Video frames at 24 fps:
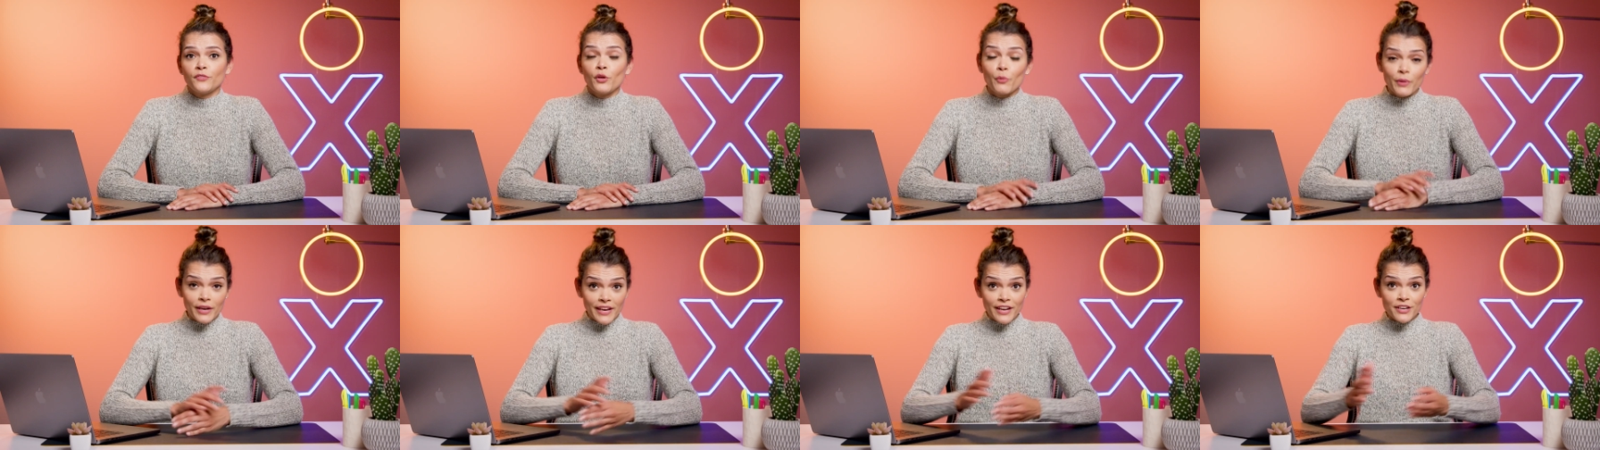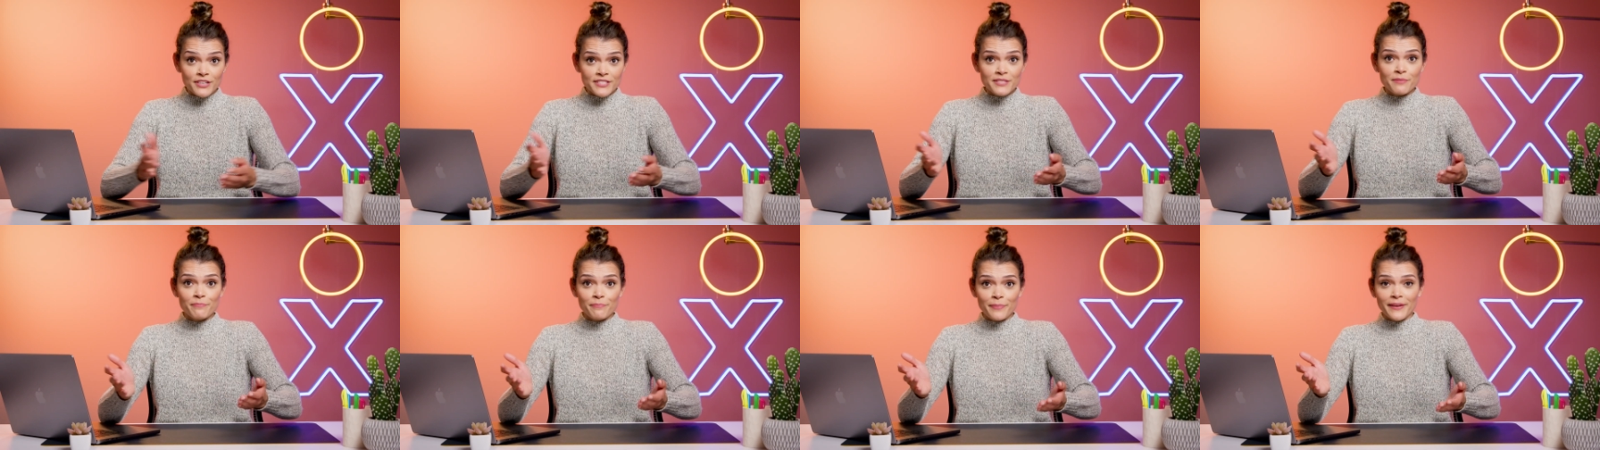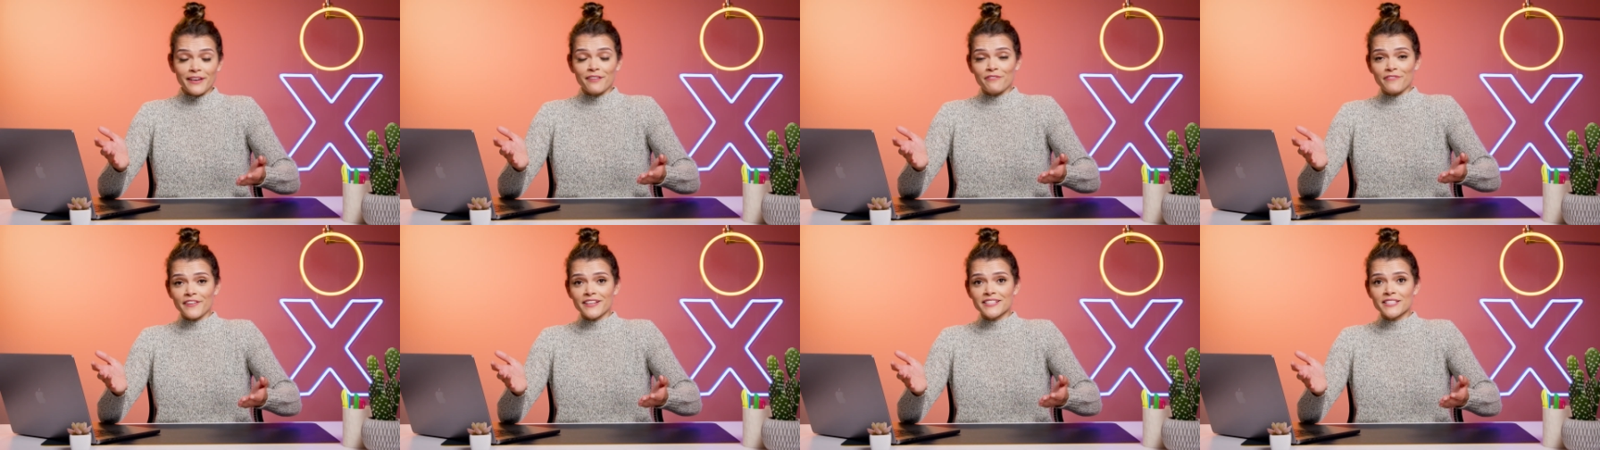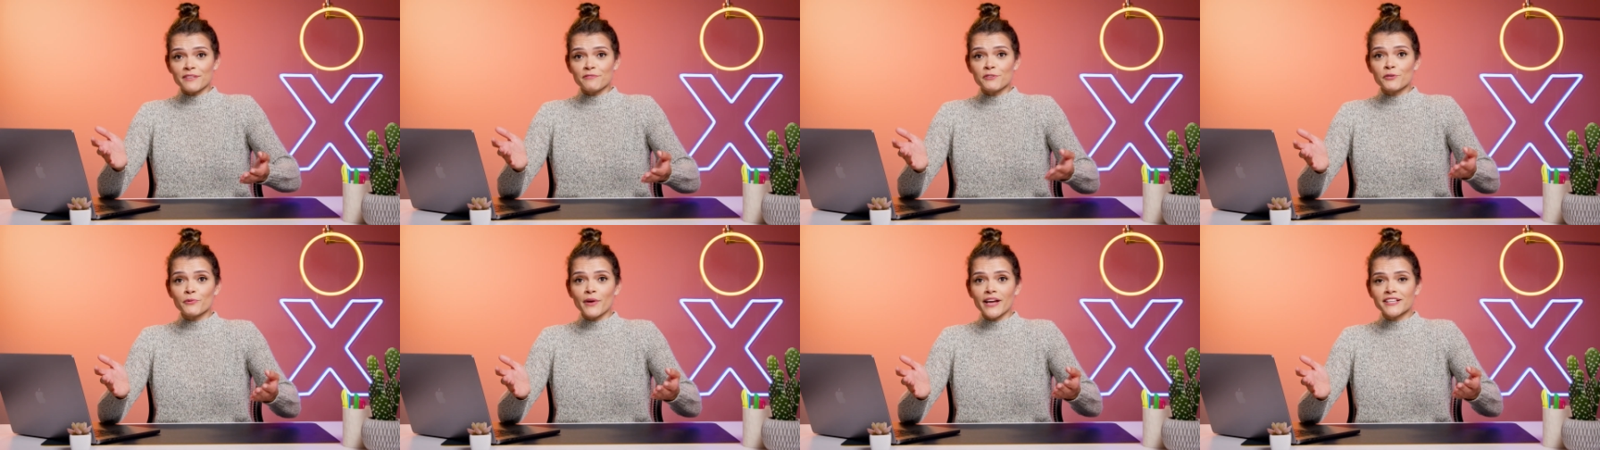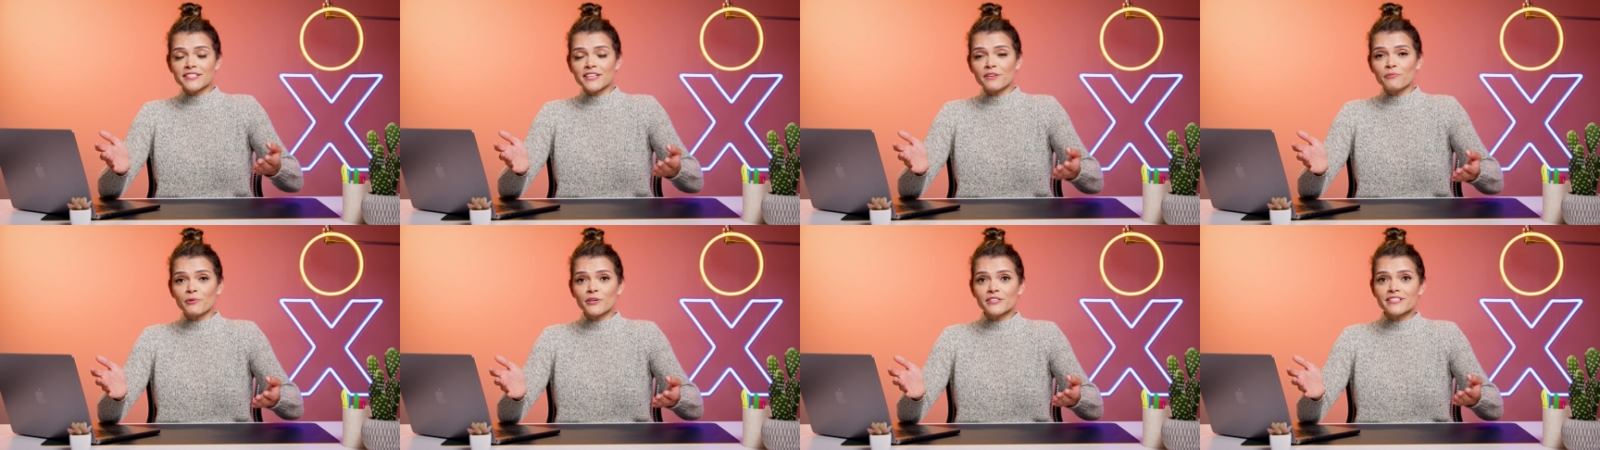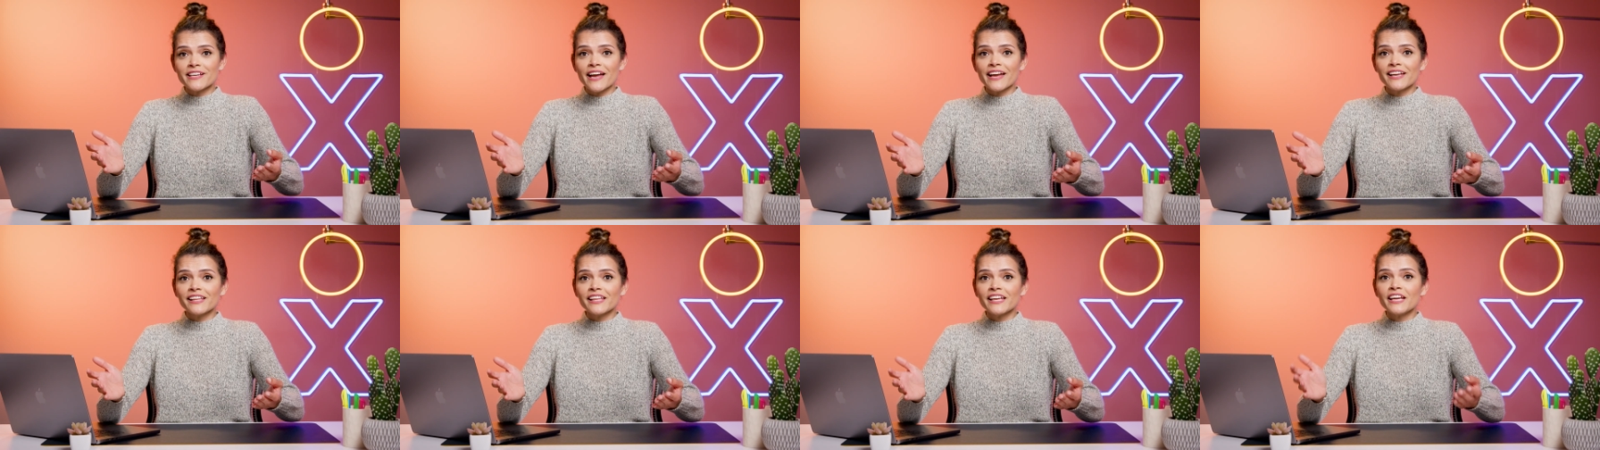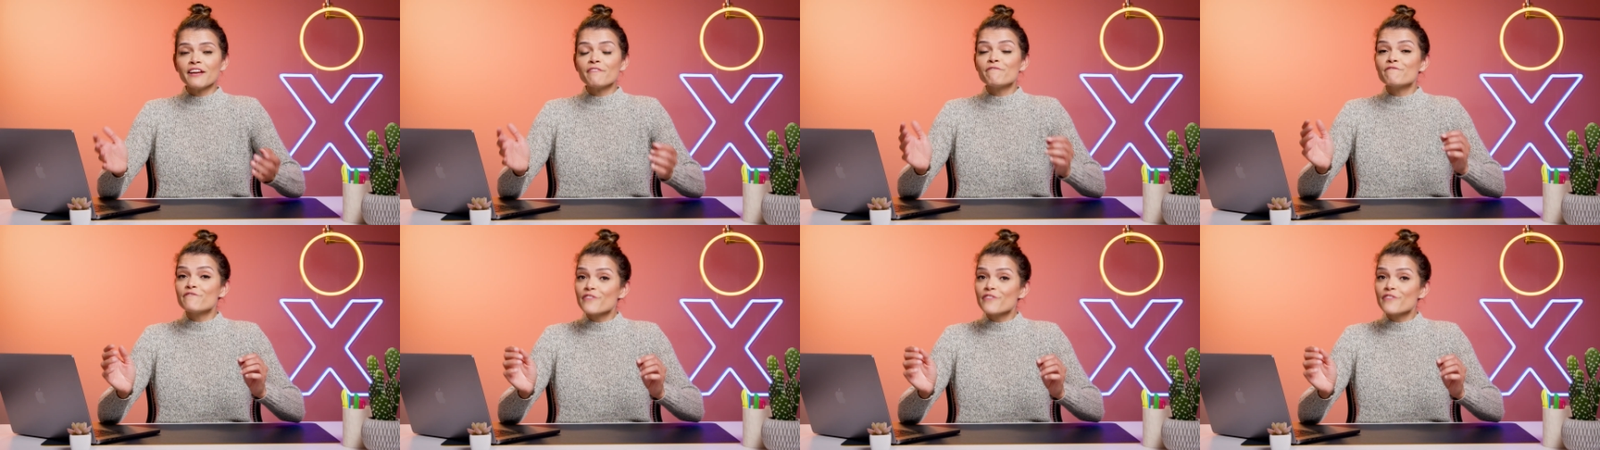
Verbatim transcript: You want to hear some benefits of direct inward dialing?